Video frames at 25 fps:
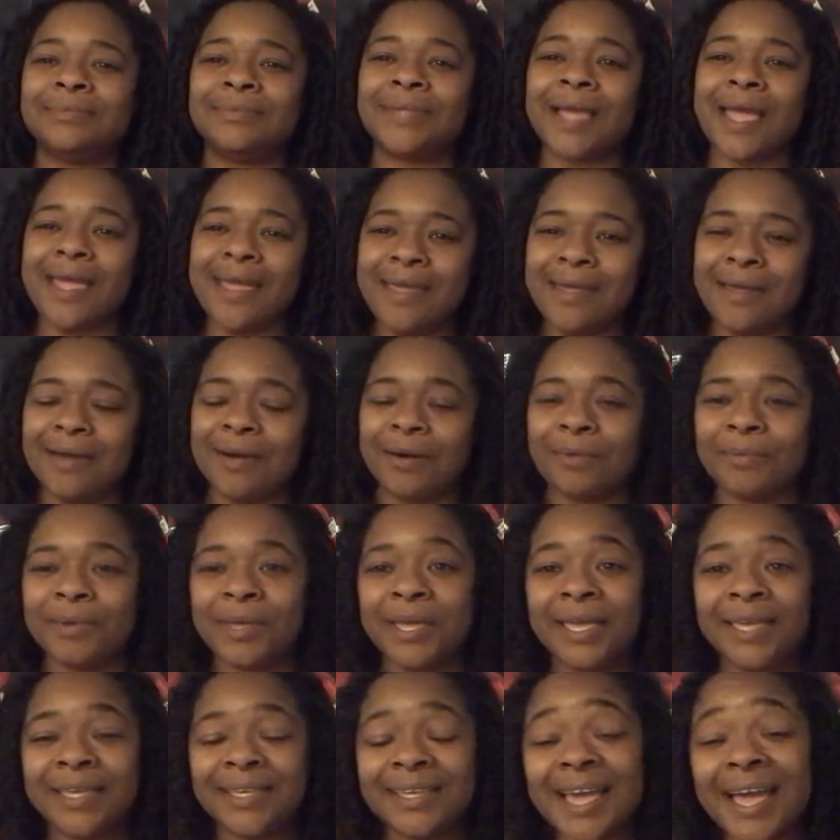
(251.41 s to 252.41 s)
Damn.
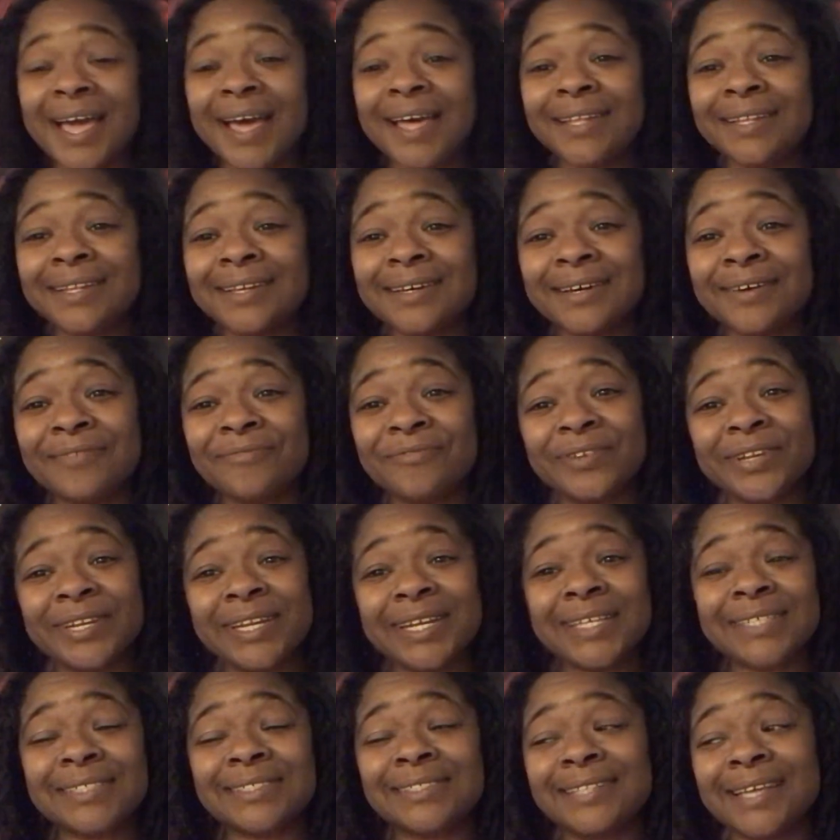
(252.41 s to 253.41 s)
Y'all love
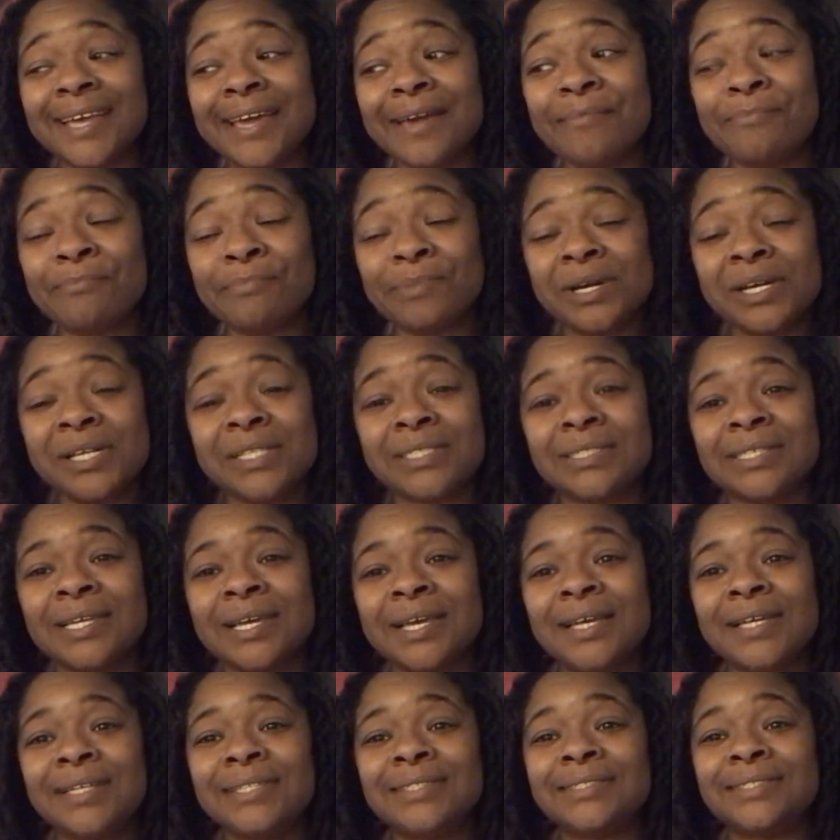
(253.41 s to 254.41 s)
Finesse that much
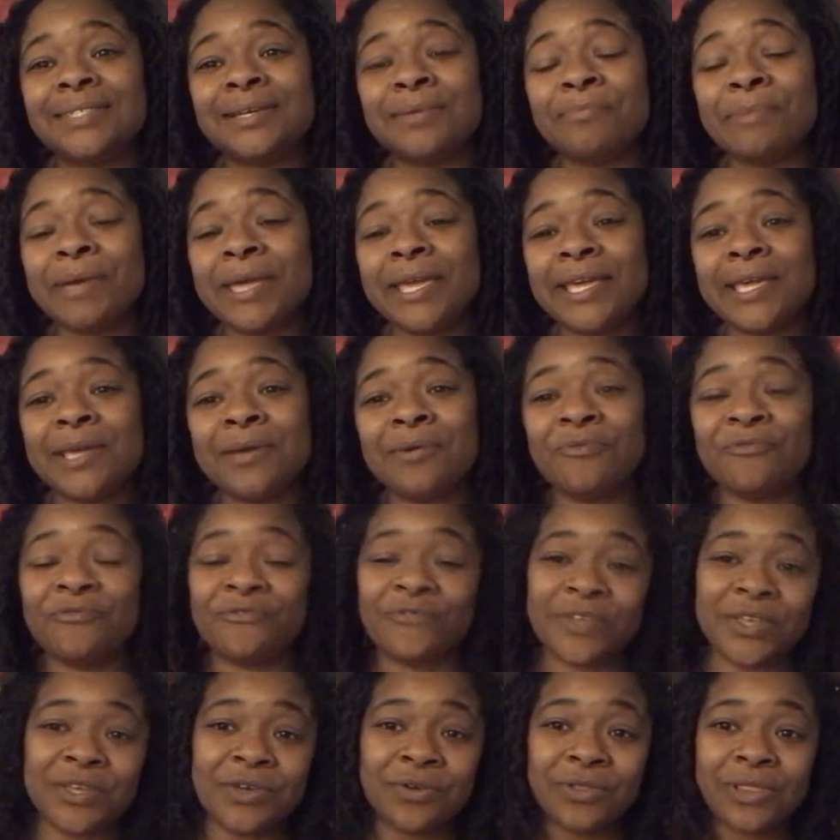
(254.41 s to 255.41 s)
to make him
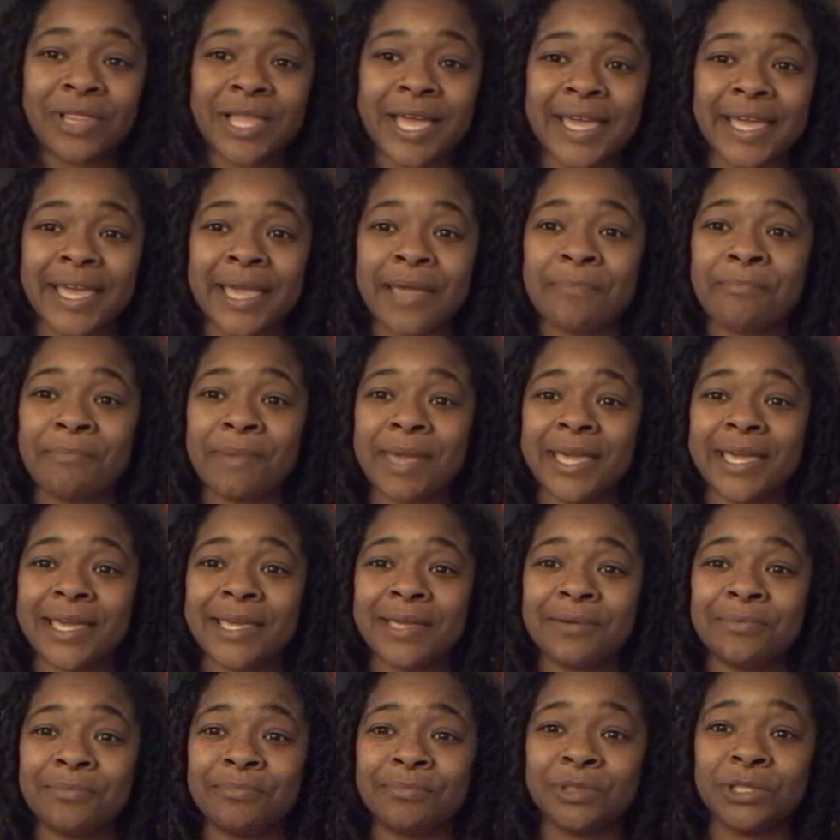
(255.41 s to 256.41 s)
feel like and make
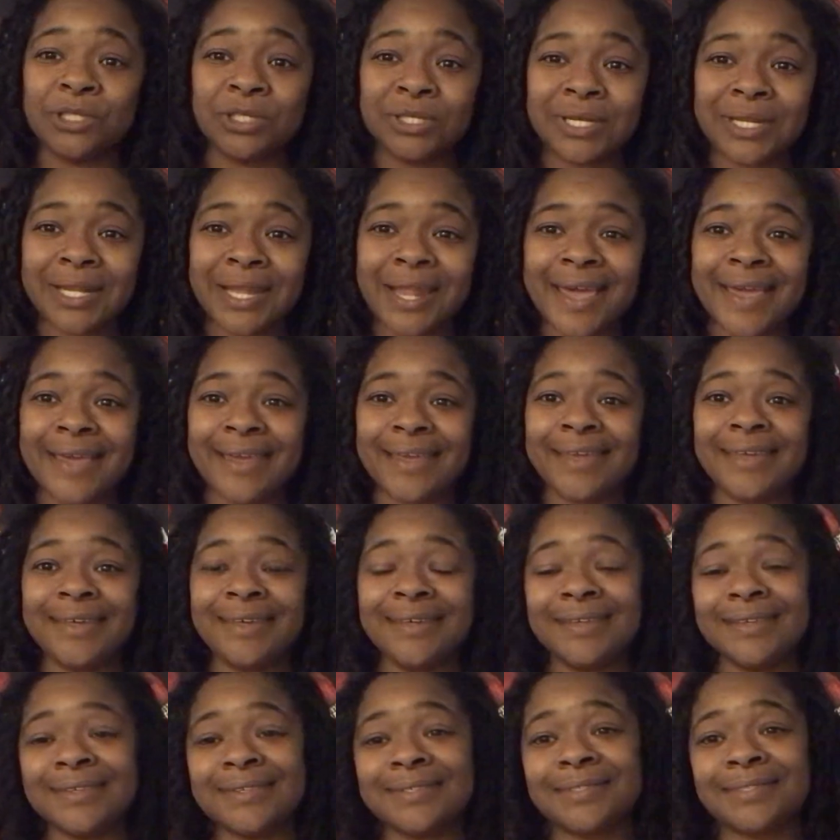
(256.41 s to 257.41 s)
him look like
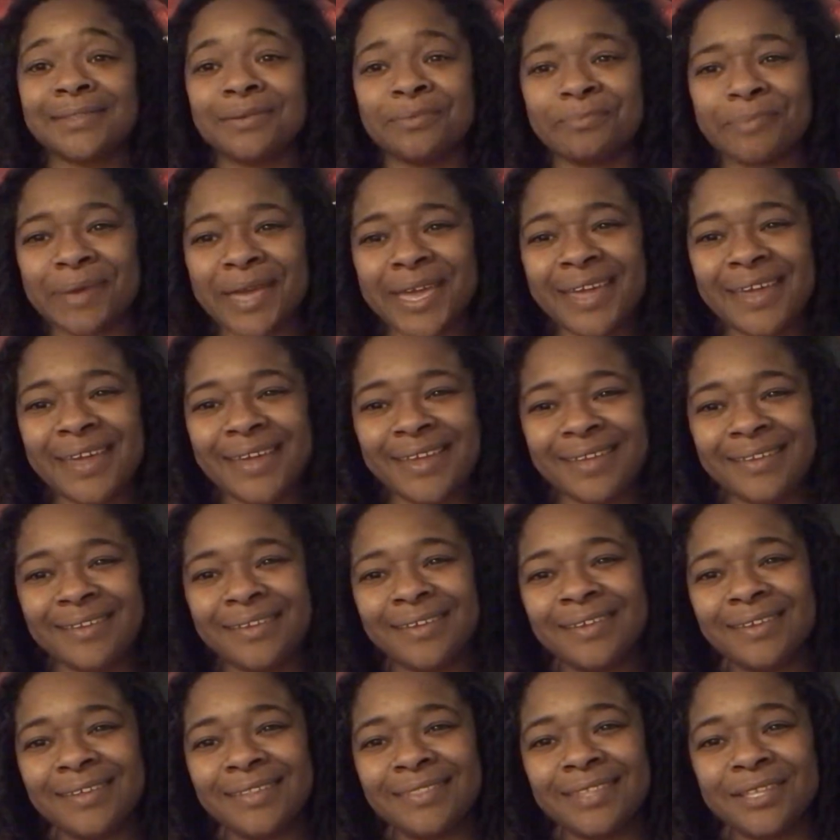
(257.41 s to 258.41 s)
he is the man
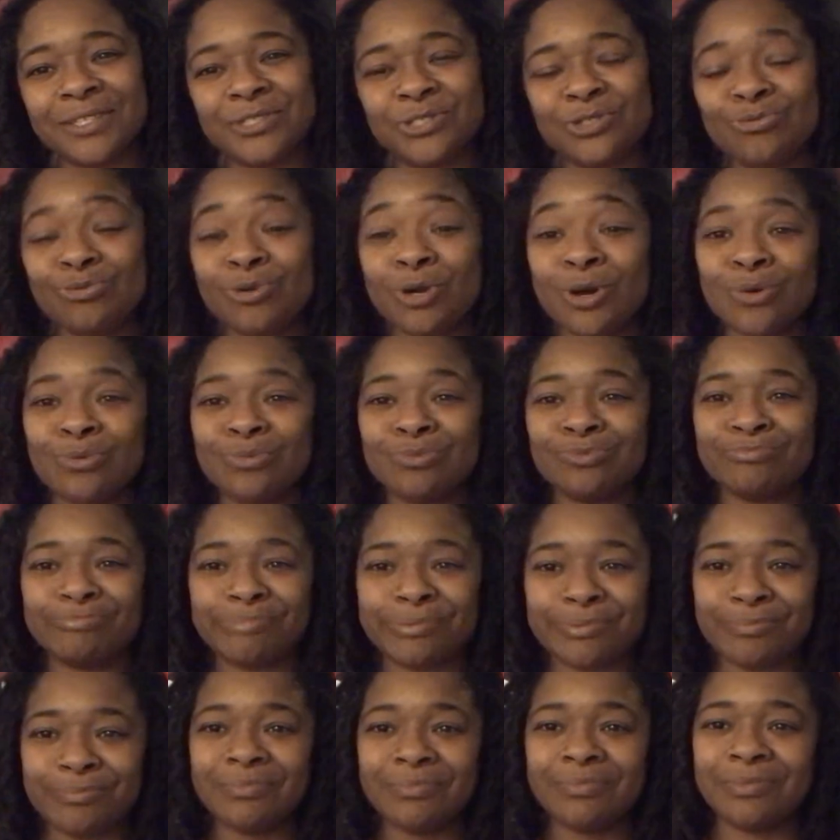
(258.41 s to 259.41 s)
that you gonna
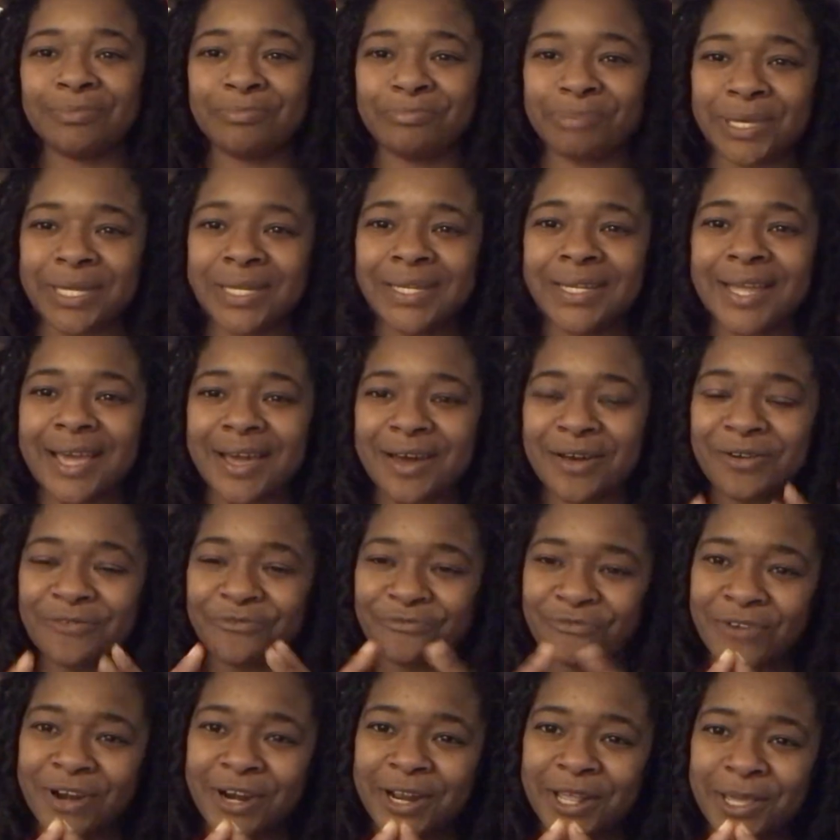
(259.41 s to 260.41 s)
bend down in
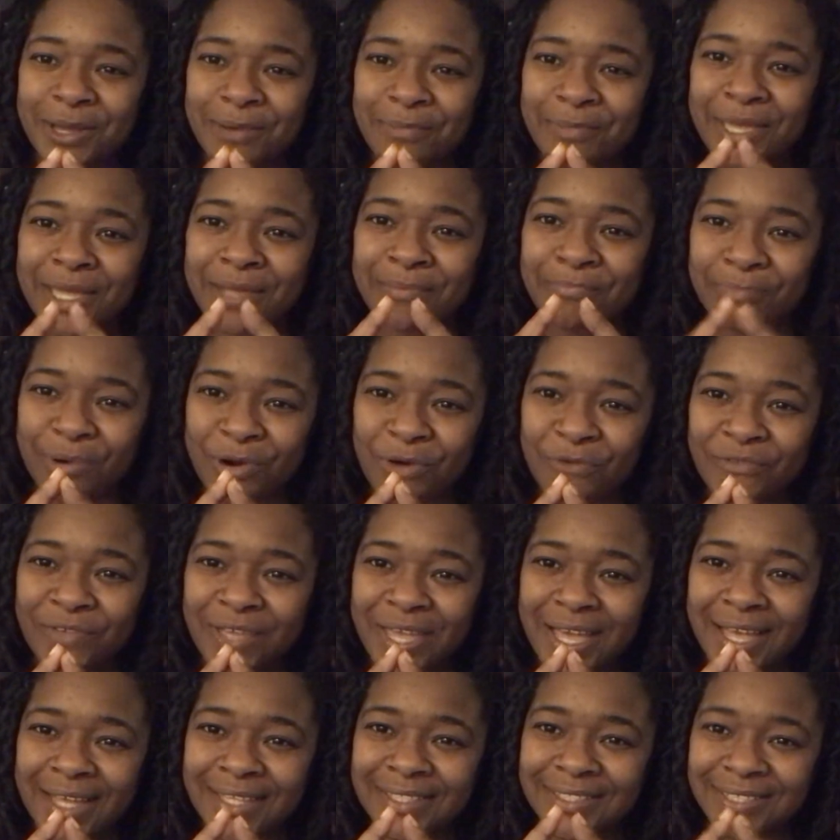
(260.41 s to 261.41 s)
front of him and both of
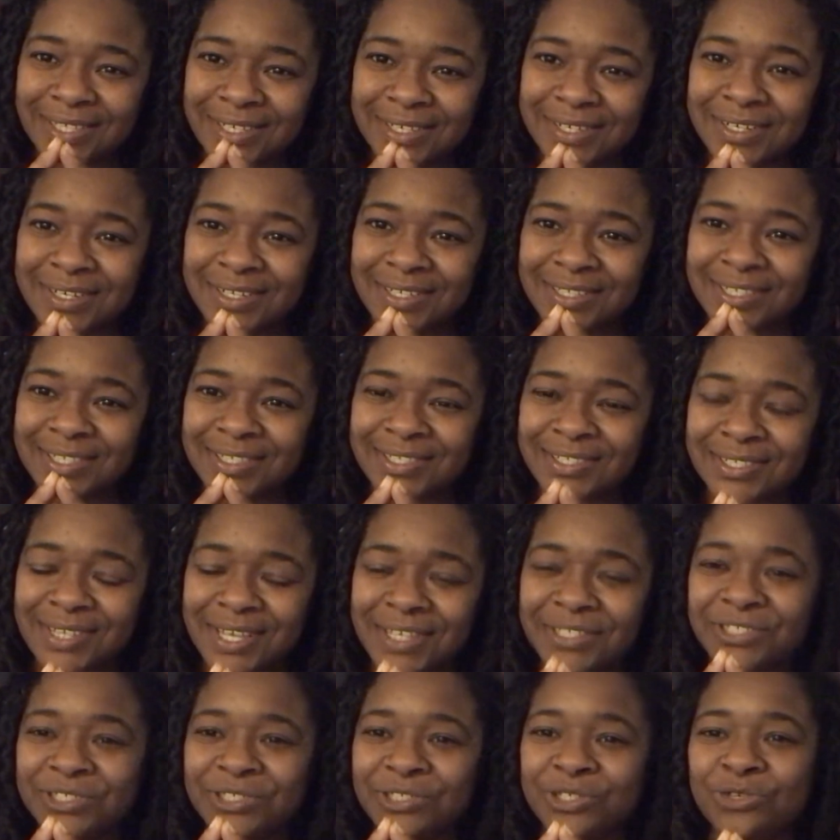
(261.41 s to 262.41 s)
y'all tongues is
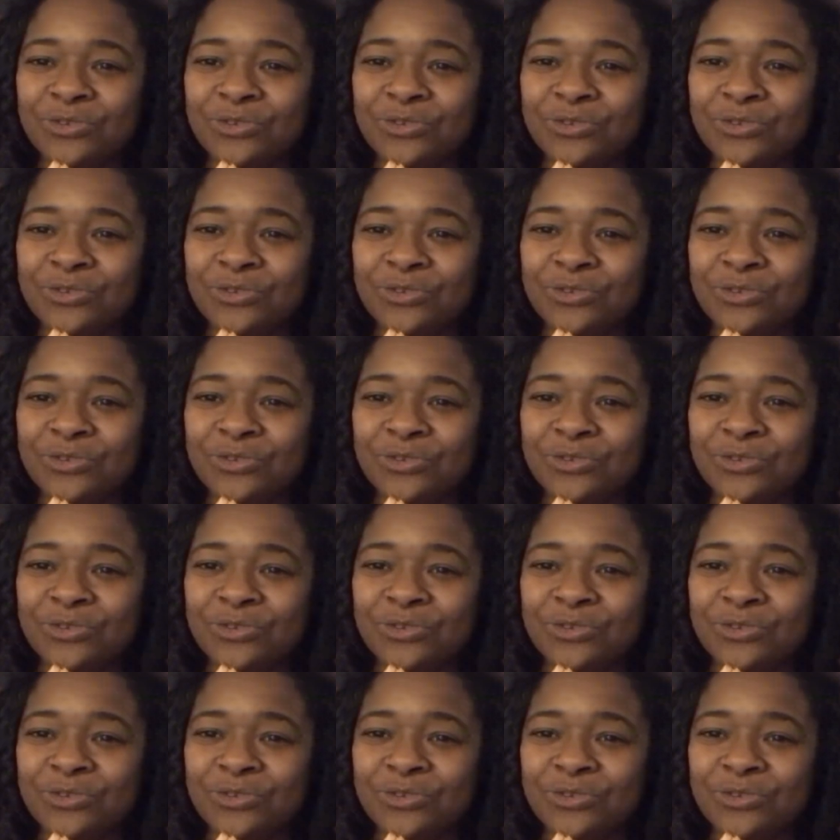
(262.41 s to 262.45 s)
touching.